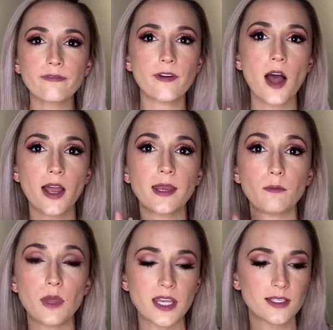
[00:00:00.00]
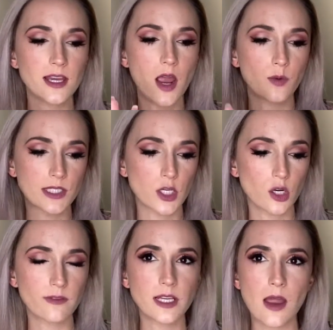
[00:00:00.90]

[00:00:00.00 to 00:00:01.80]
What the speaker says: fine mist. I was nervous.